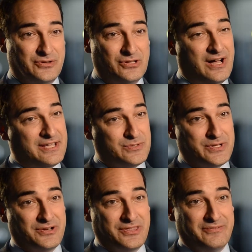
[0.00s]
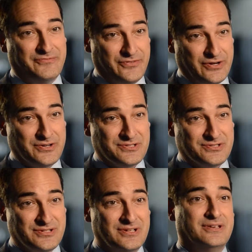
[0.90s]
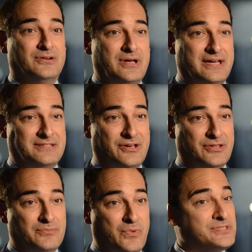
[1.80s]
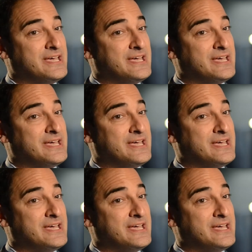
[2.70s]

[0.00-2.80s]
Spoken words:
For an interview, that usually means what is the background.